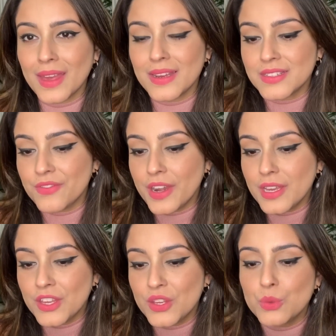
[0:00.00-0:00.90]
And it's a
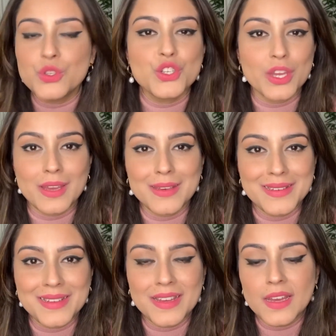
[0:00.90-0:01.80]
very cute
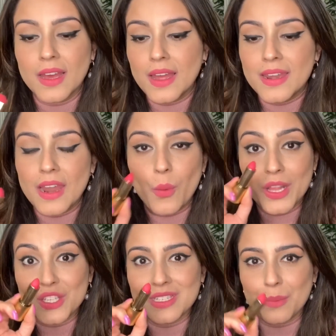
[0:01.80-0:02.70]
shade. Now
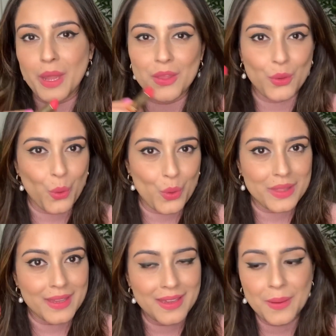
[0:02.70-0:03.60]
I'll just apply the
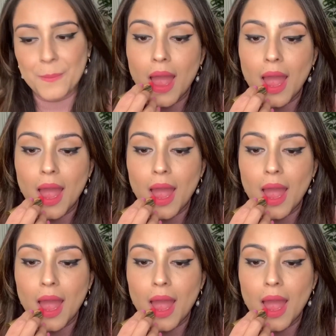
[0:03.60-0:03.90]
whole thing.